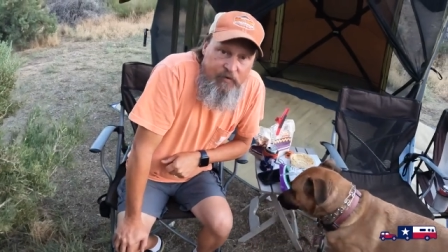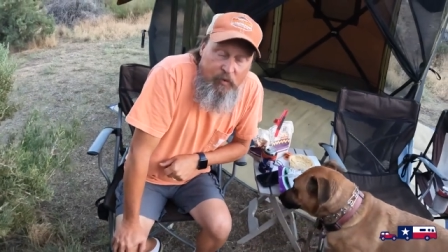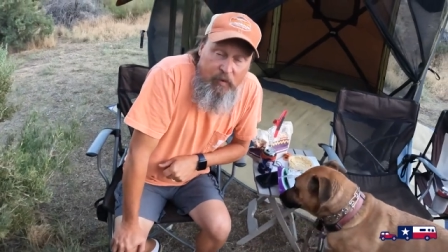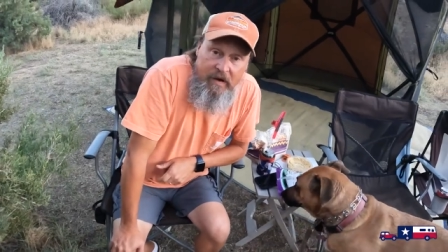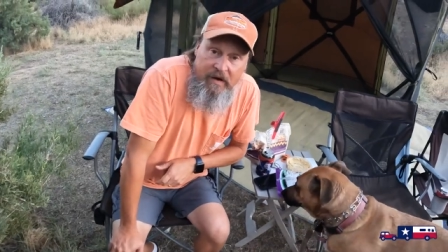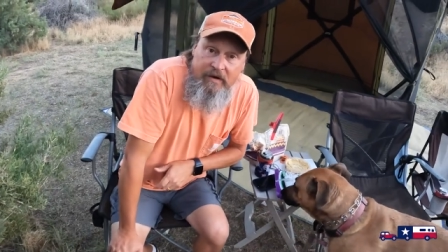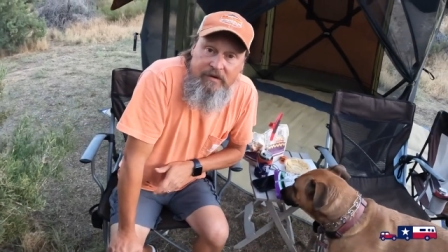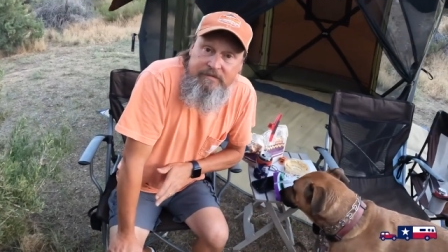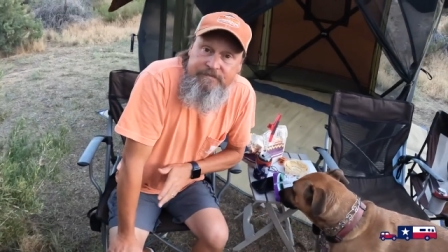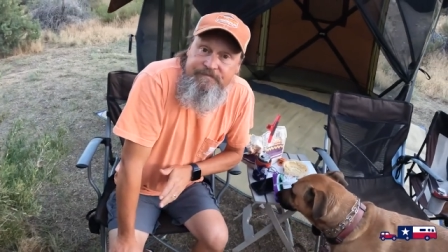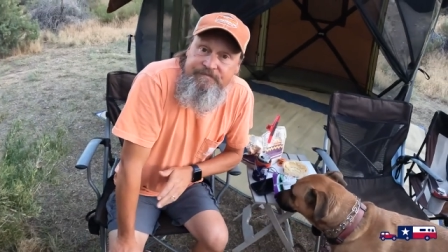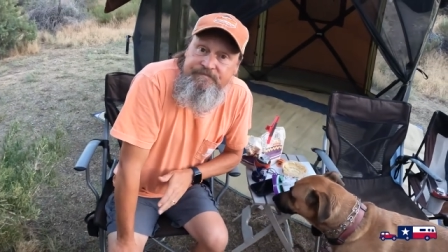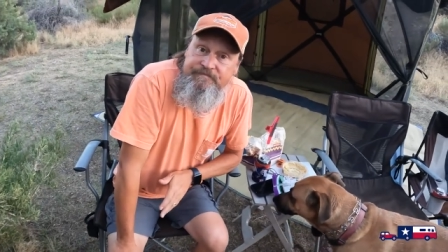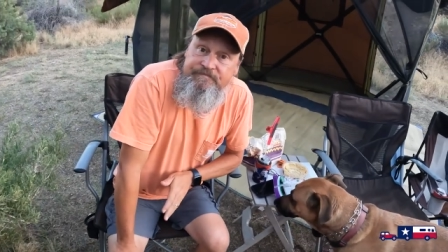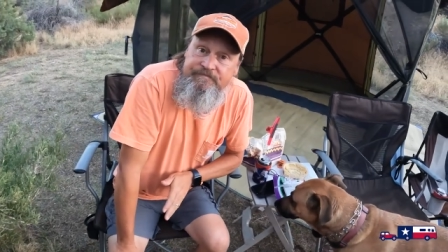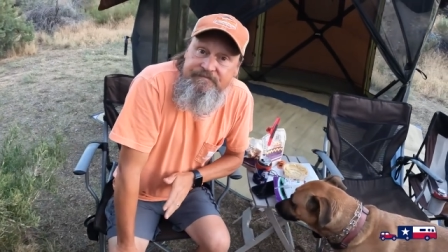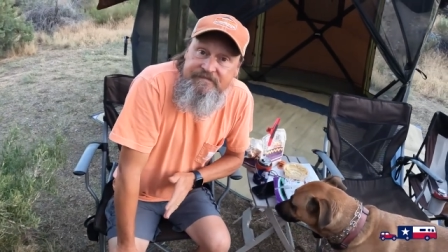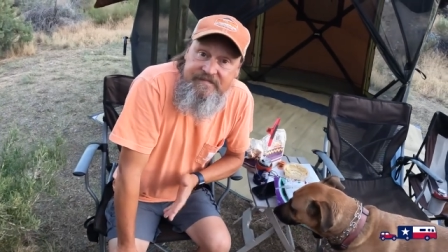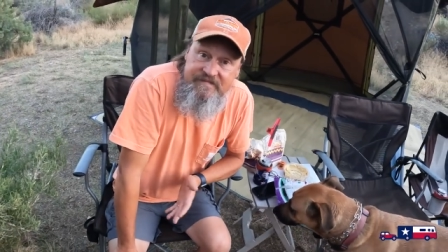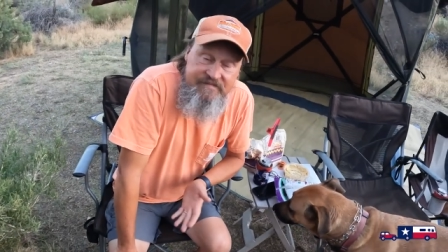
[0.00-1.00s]
Well,
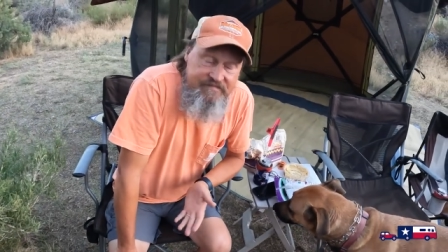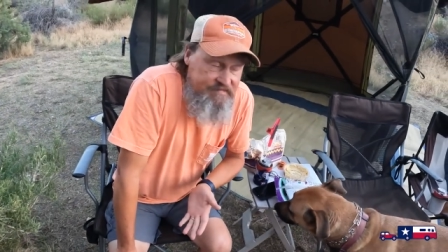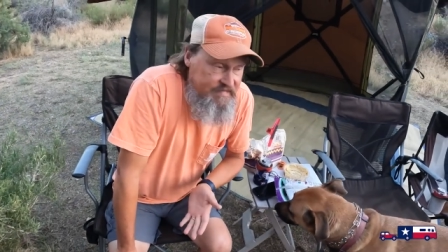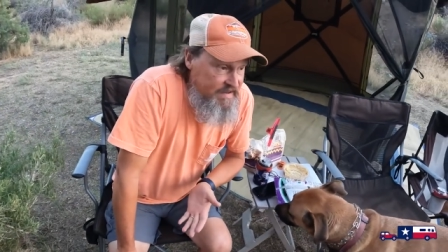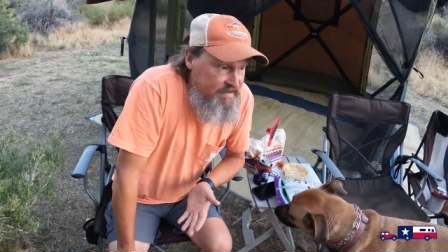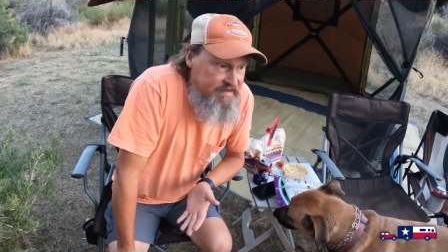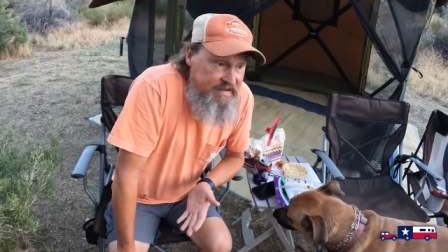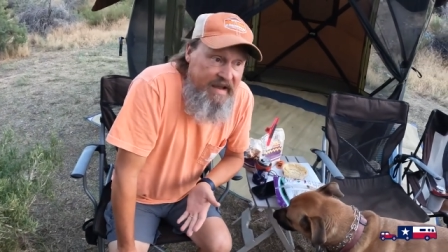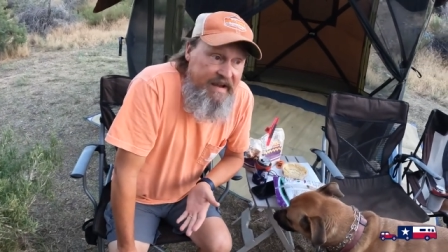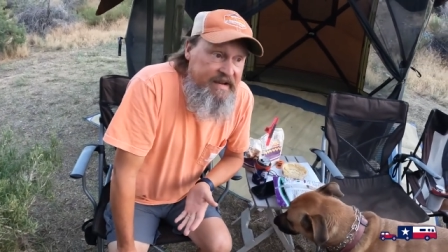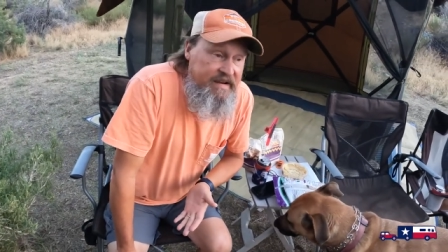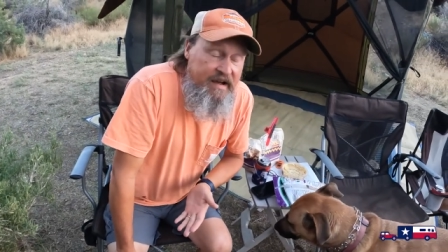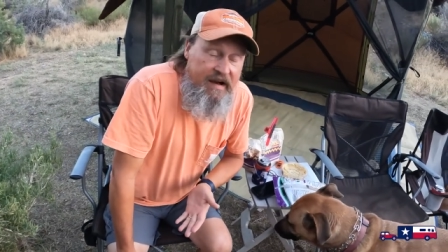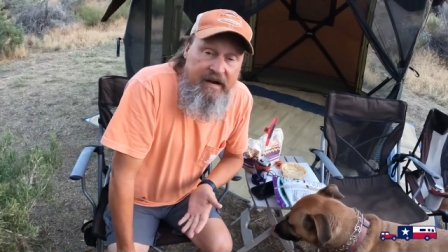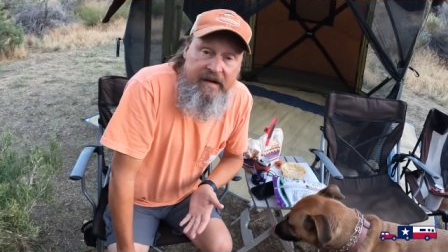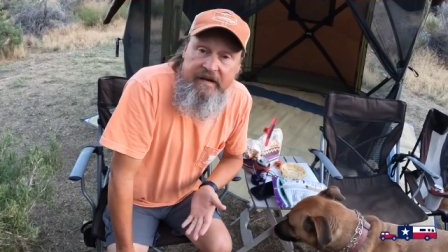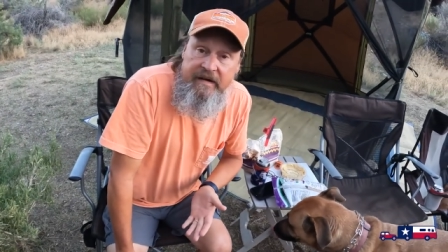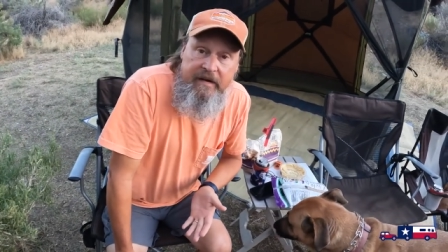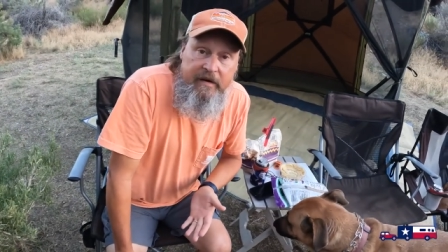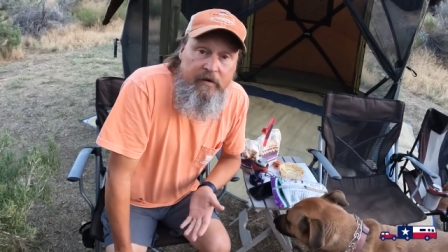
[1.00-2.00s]
day
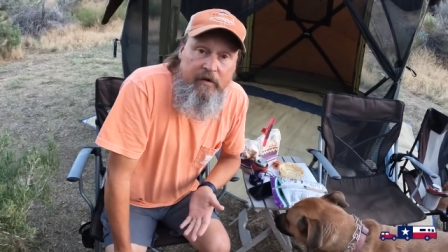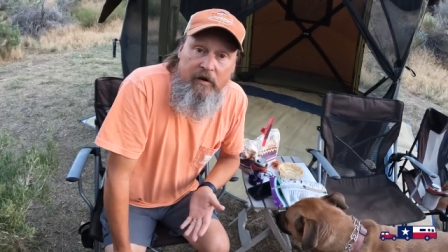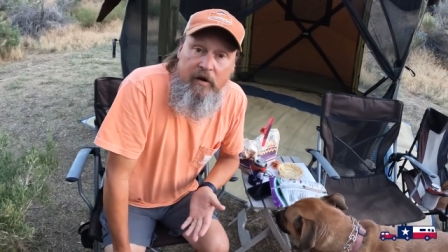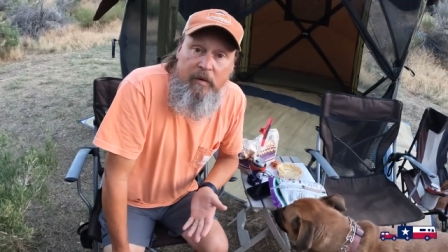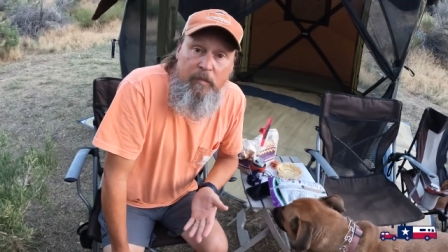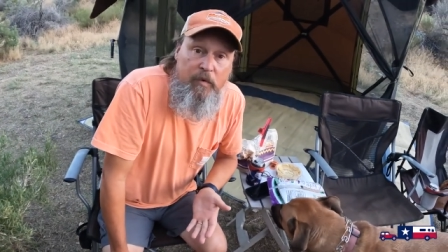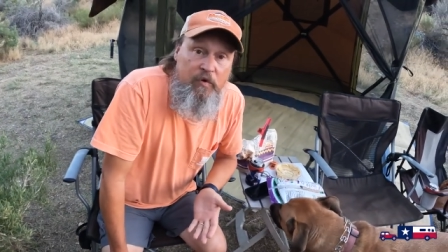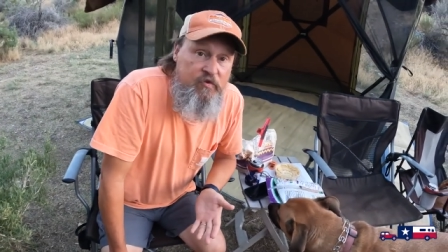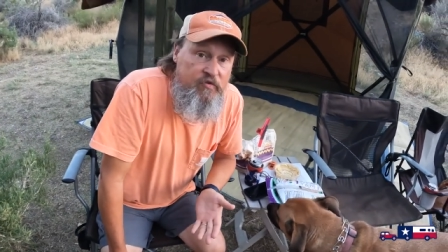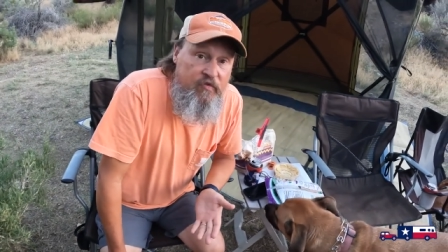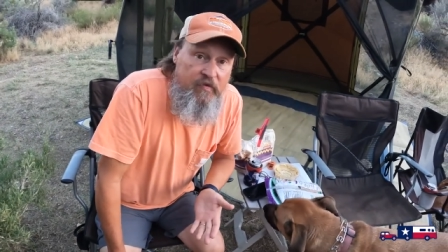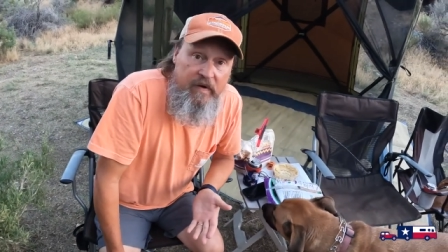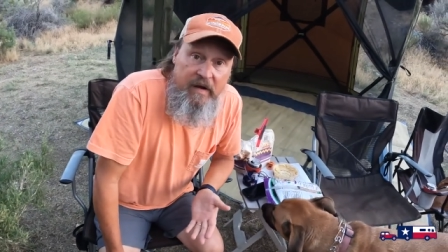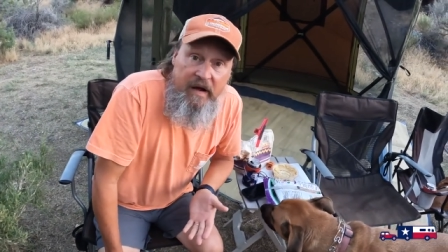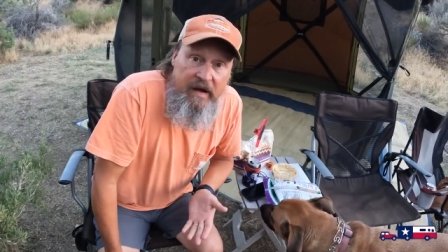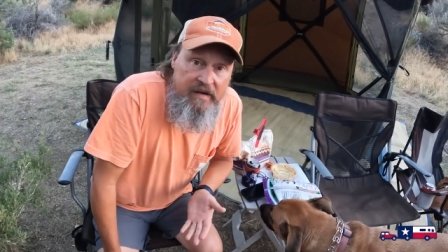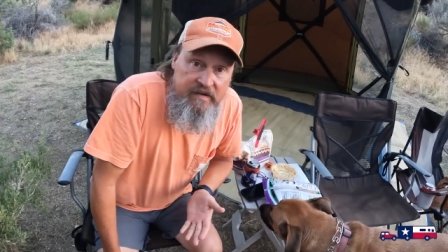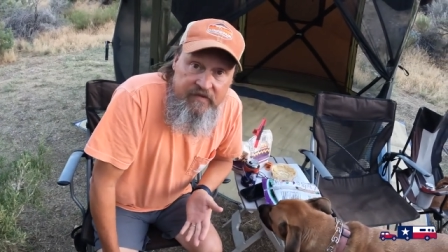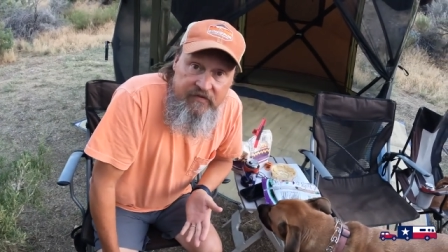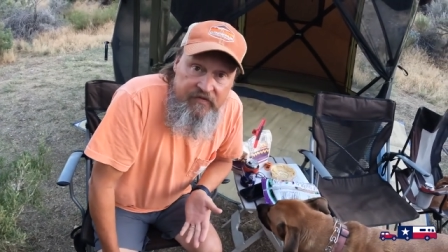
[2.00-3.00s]
nine here and almost
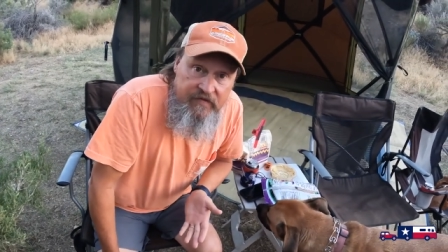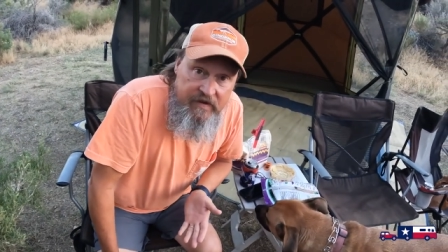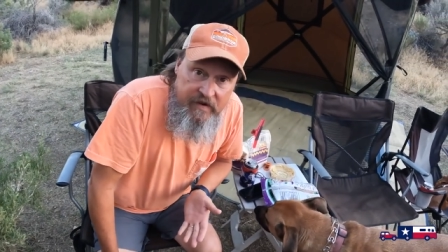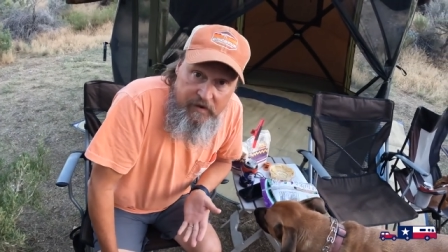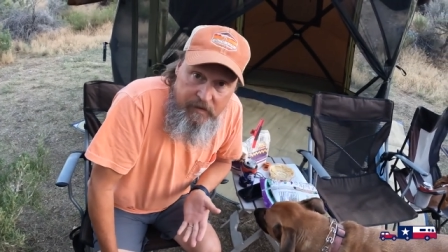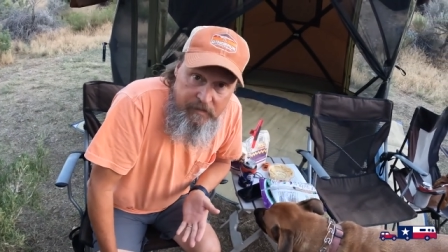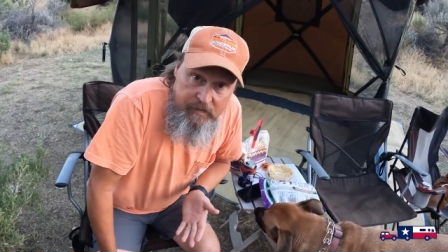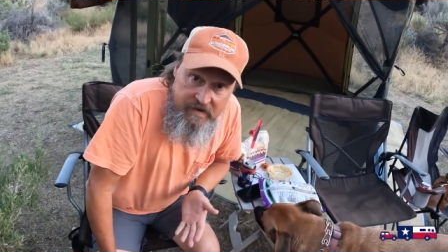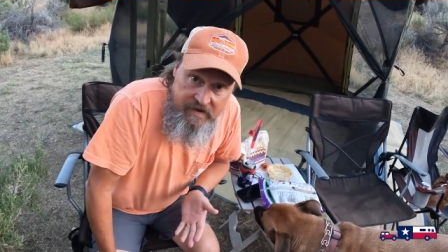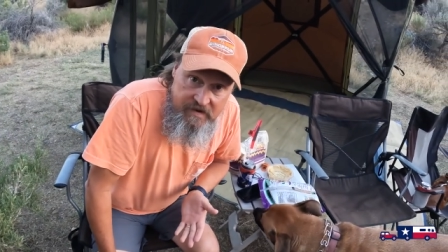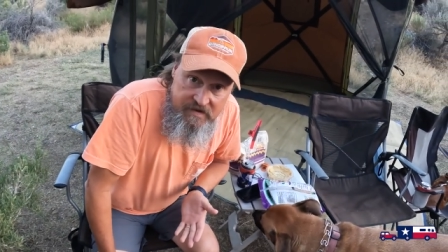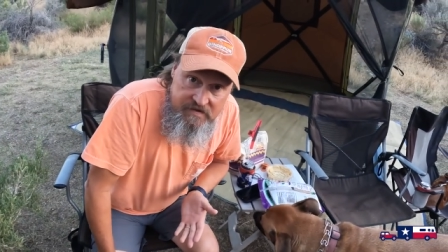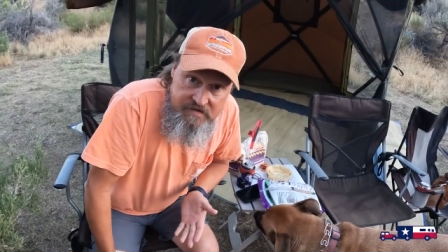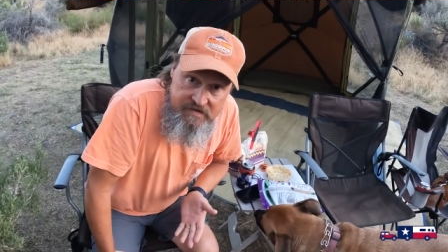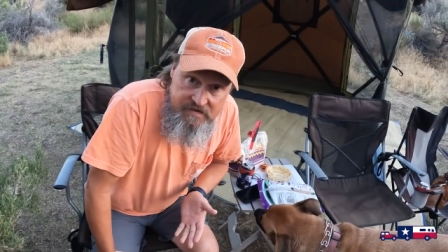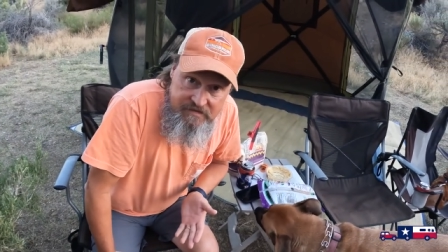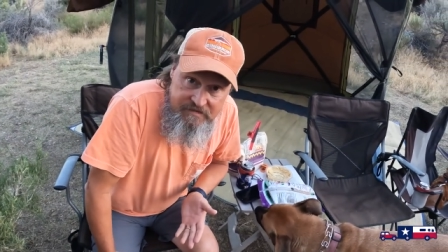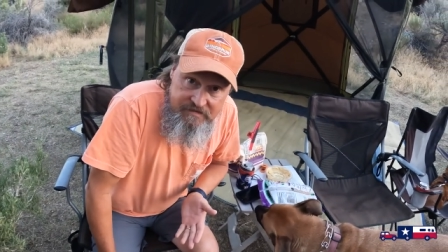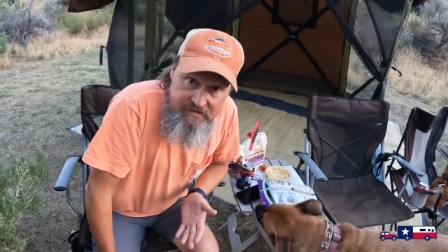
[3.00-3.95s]
forgot to film this